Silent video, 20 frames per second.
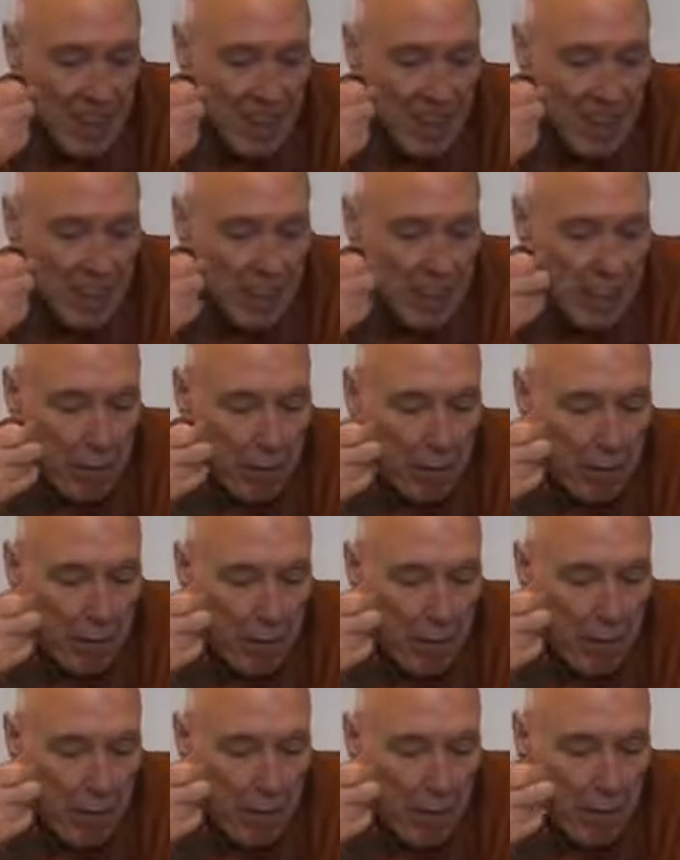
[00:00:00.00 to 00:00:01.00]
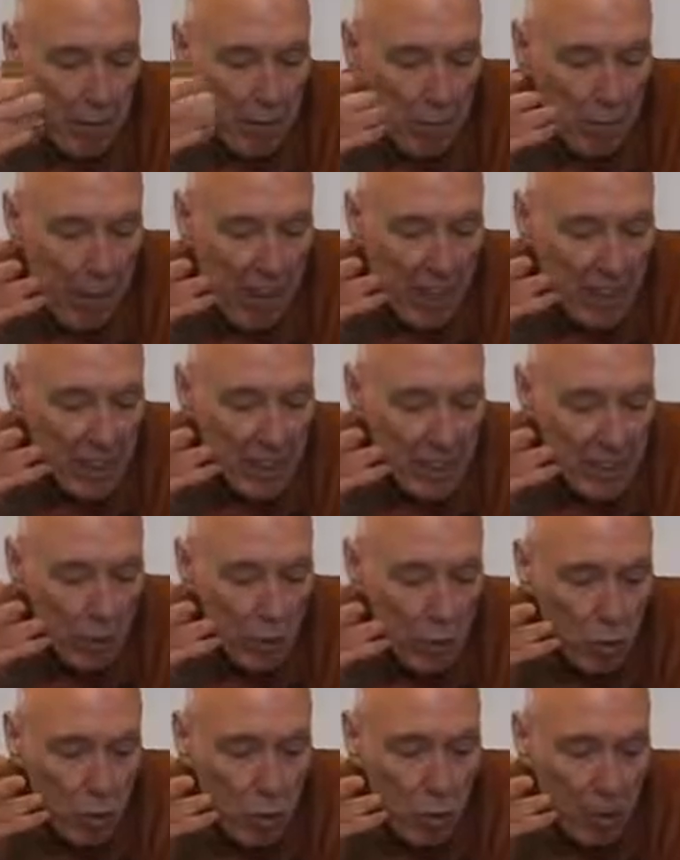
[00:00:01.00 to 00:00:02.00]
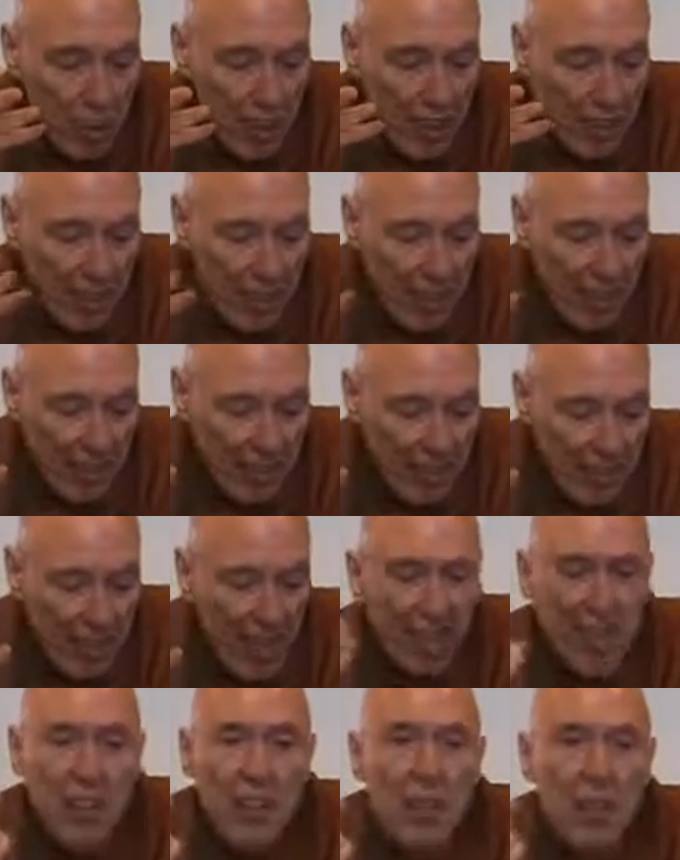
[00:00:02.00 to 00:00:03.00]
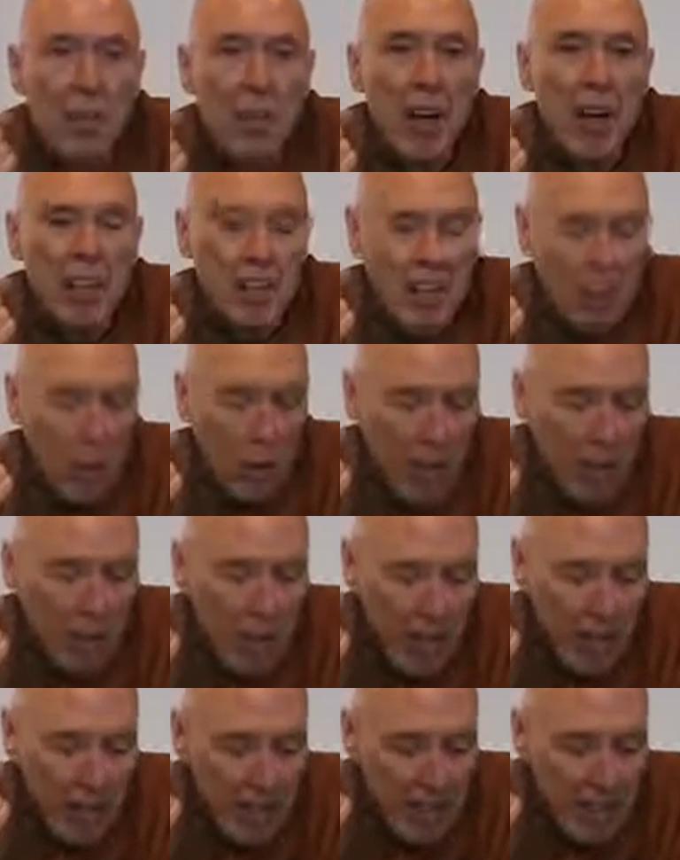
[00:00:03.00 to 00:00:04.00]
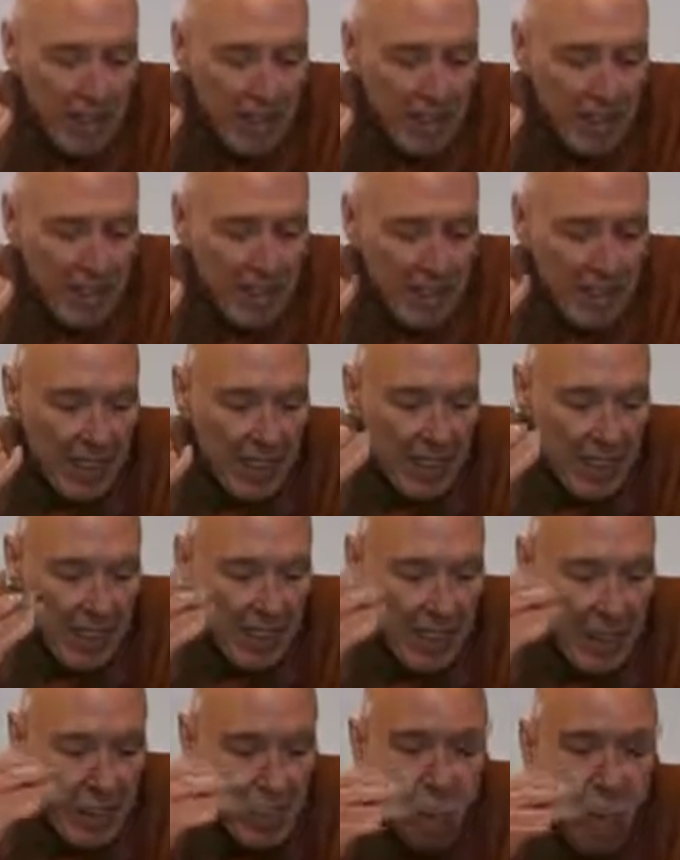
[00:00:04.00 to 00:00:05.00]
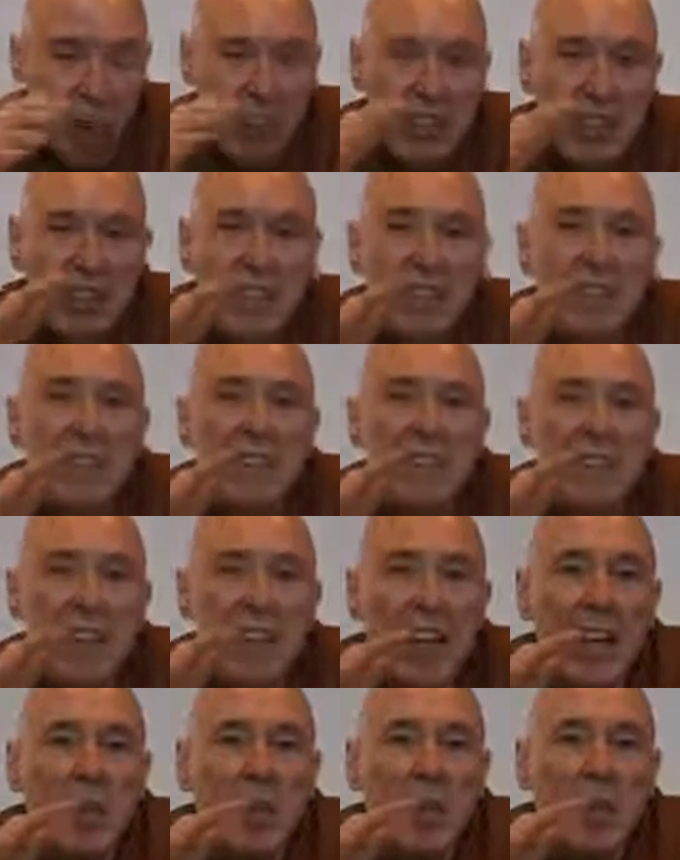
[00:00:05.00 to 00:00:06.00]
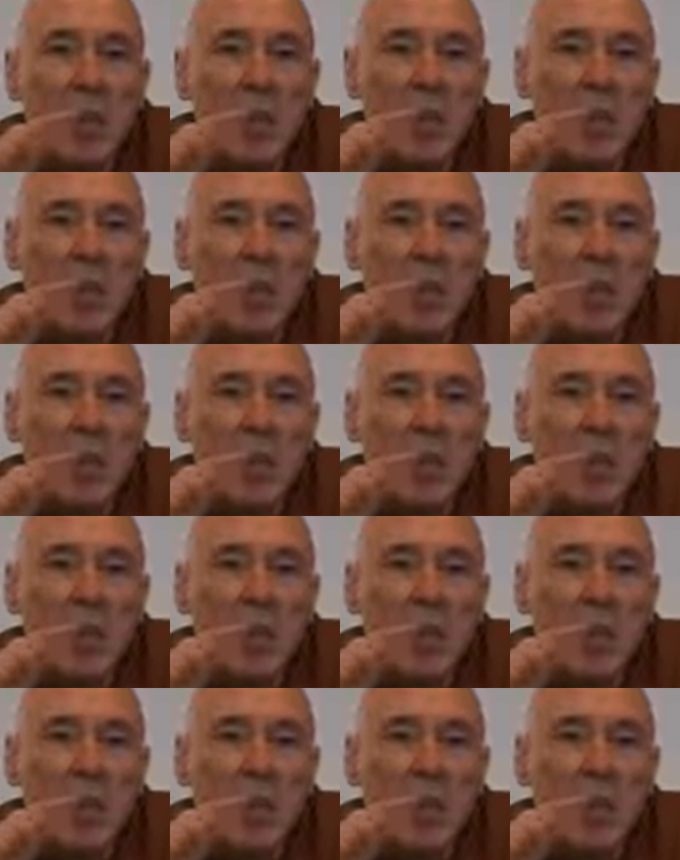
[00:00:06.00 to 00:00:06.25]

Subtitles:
If he breaks the rule and the other monks know about it, he wants them to